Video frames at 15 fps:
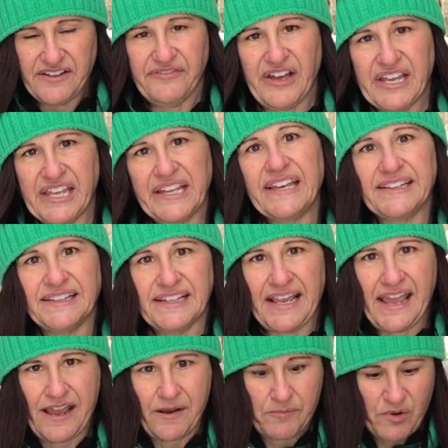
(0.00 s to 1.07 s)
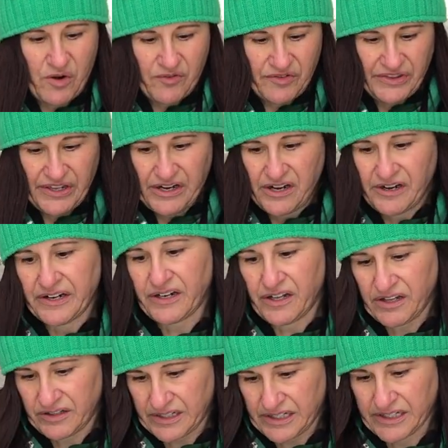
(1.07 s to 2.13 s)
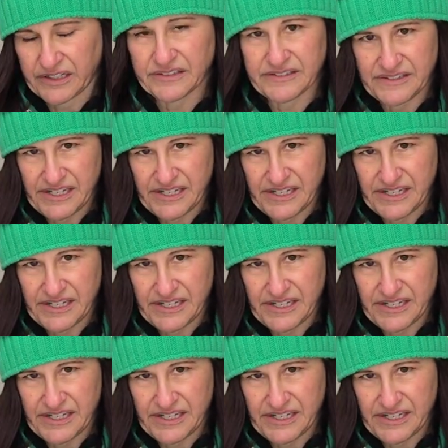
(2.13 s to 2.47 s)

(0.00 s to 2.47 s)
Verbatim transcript: if I can get the camera over there, and I'll uh,